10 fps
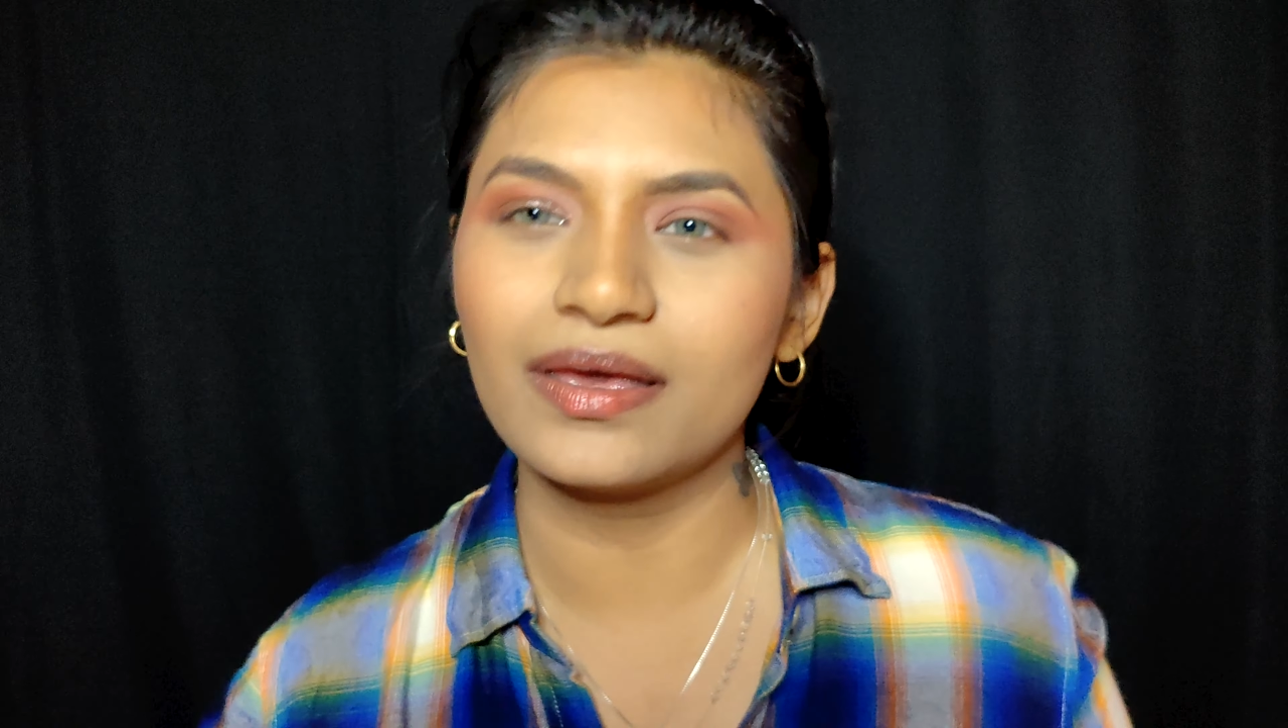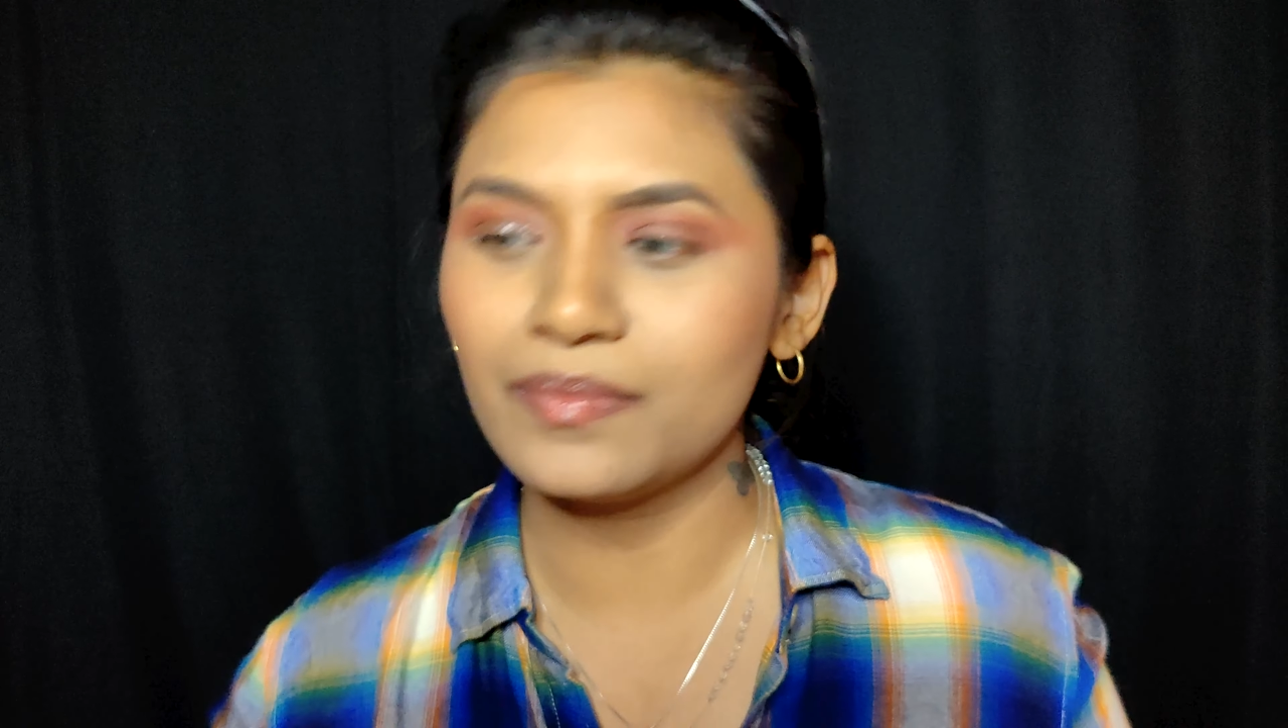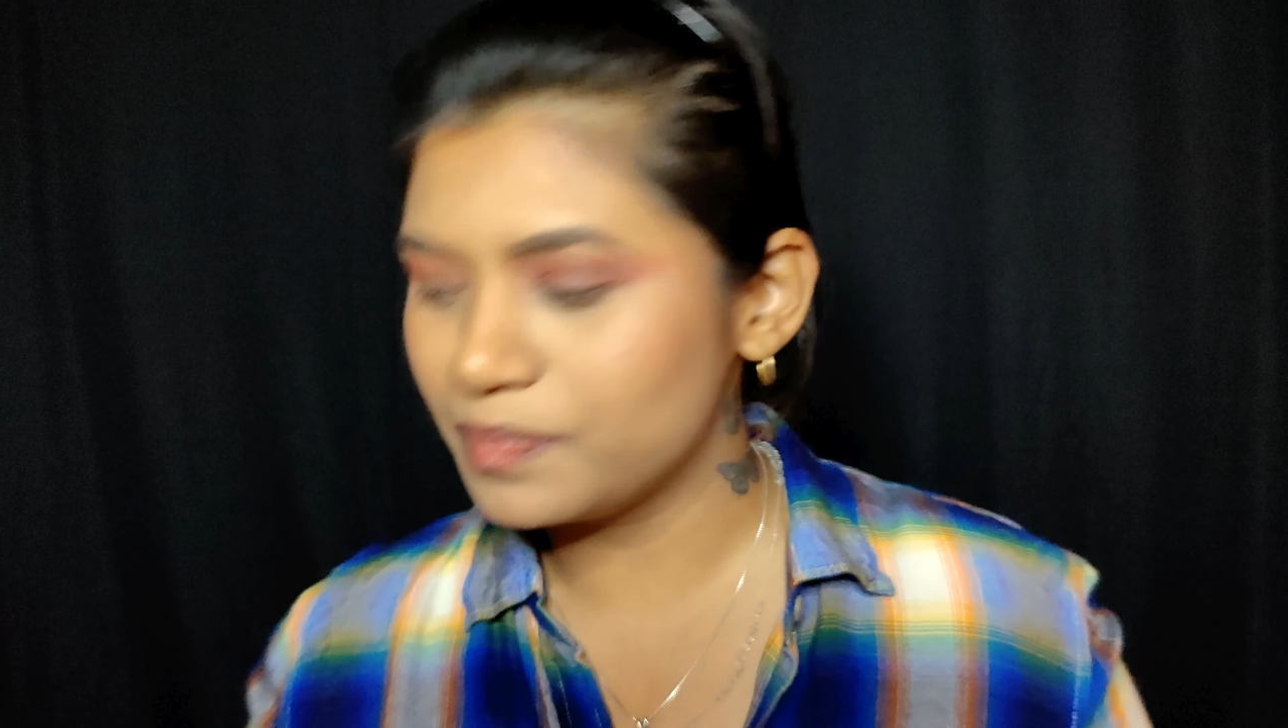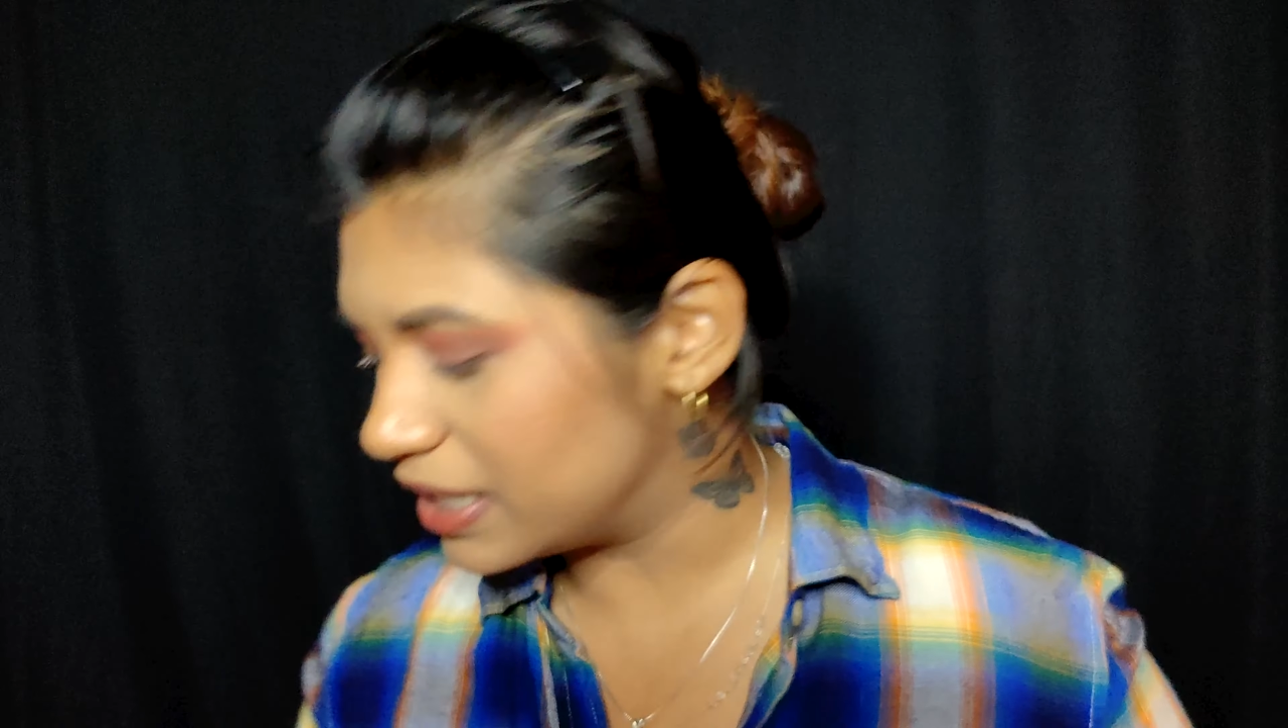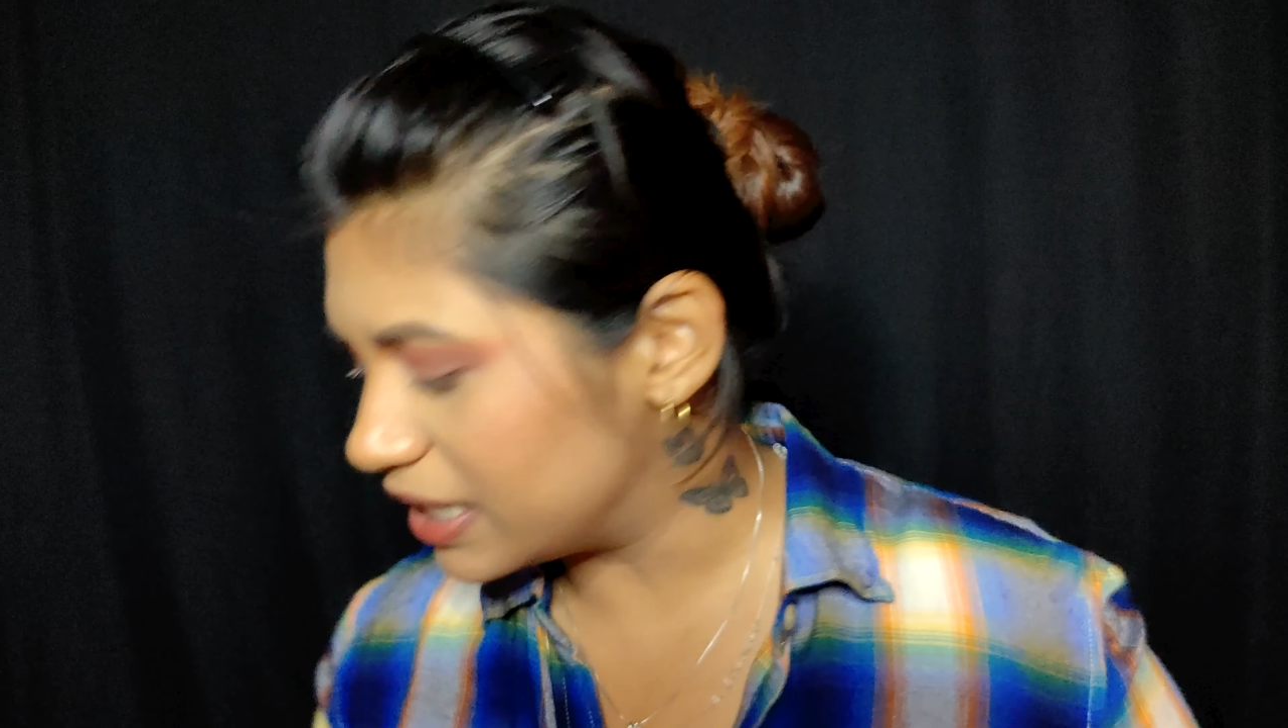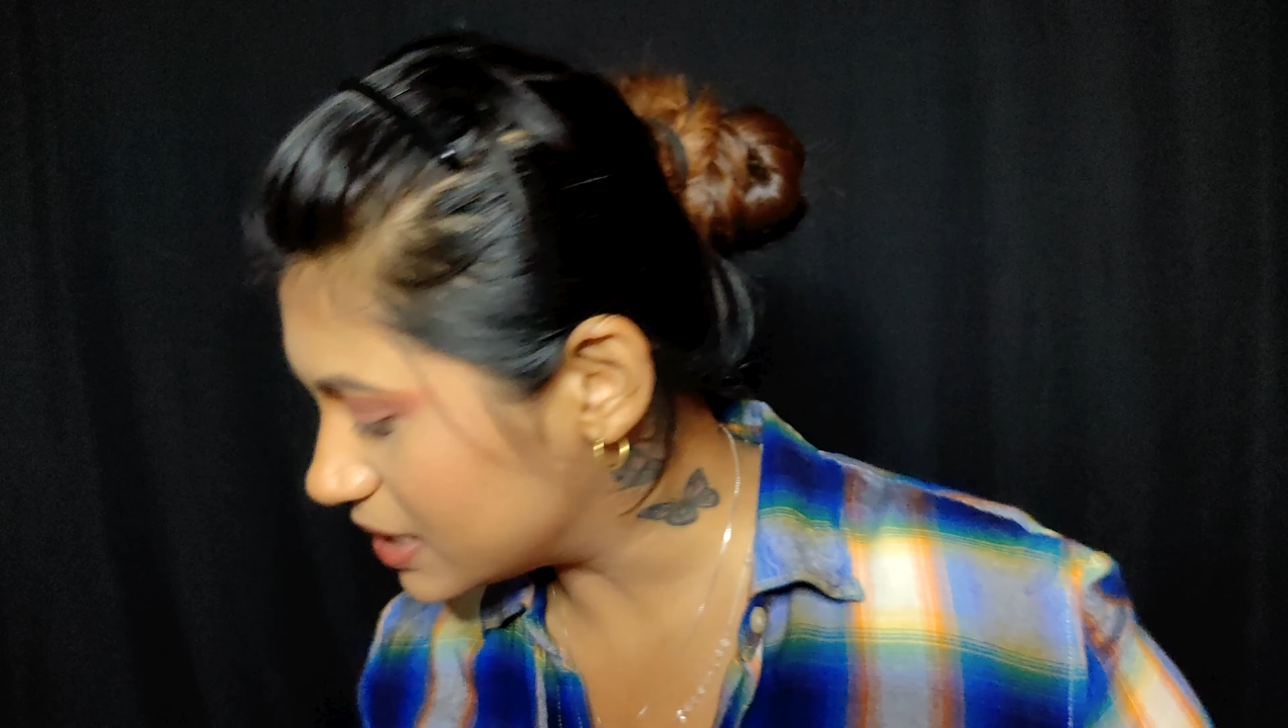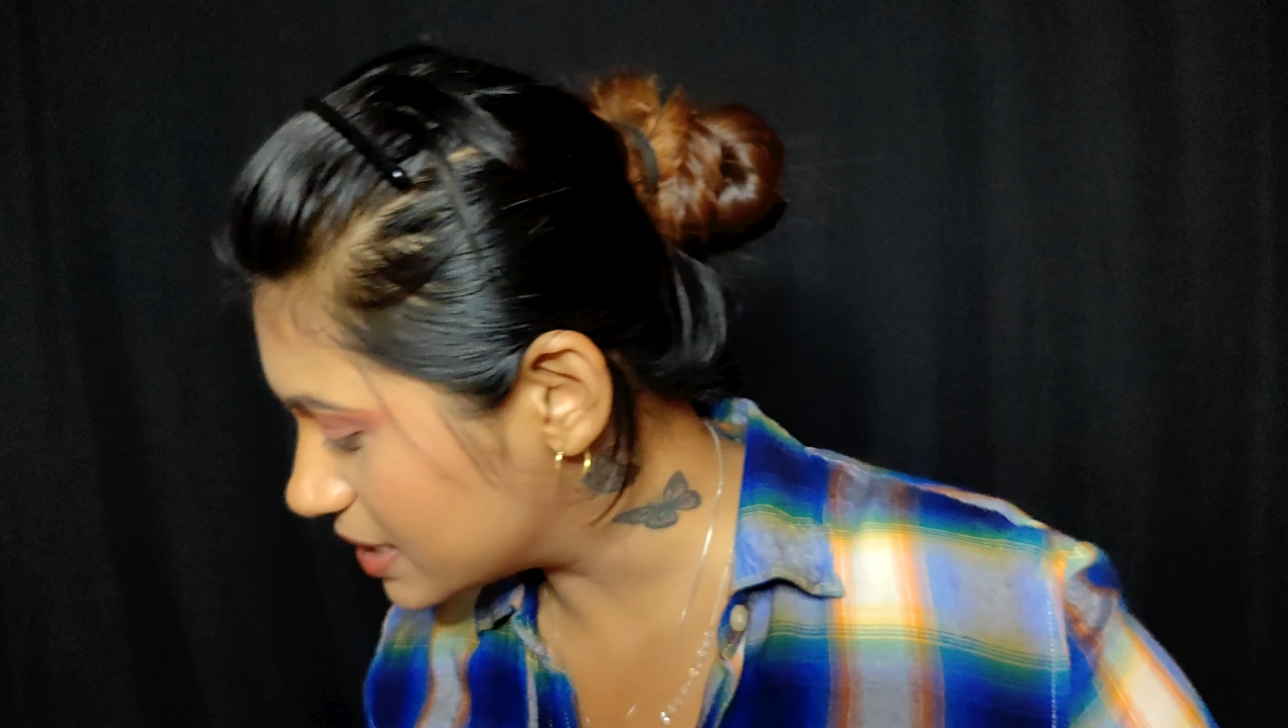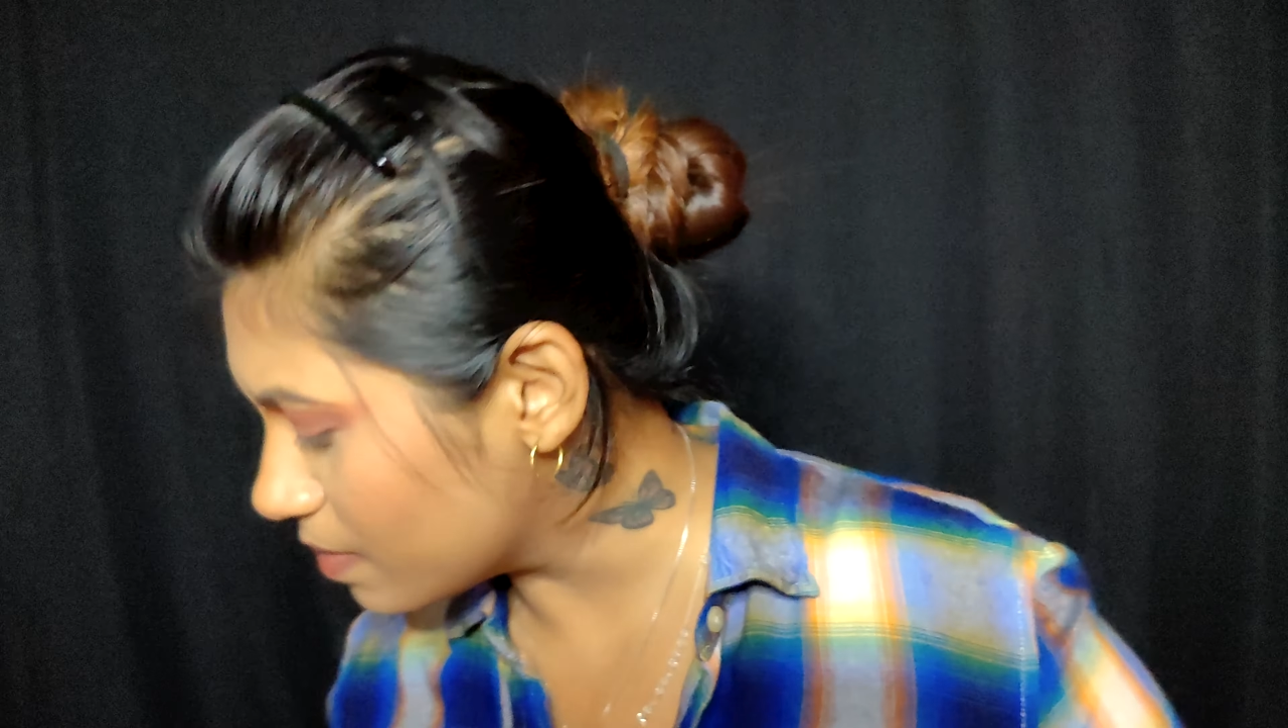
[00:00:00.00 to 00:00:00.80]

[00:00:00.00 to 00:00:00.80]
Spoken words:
place some